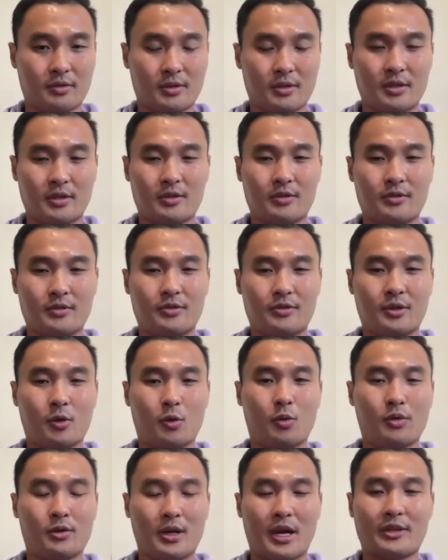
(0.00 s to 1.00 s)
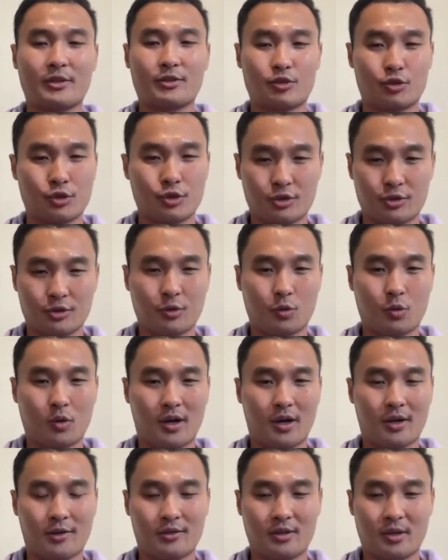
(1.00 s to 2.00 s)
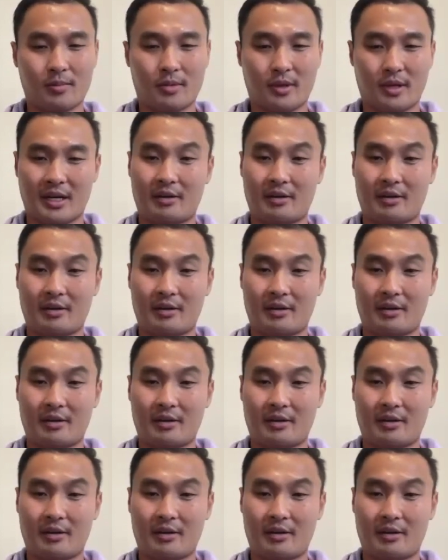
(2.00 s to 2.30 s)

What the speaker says: So a Zercher squat is something I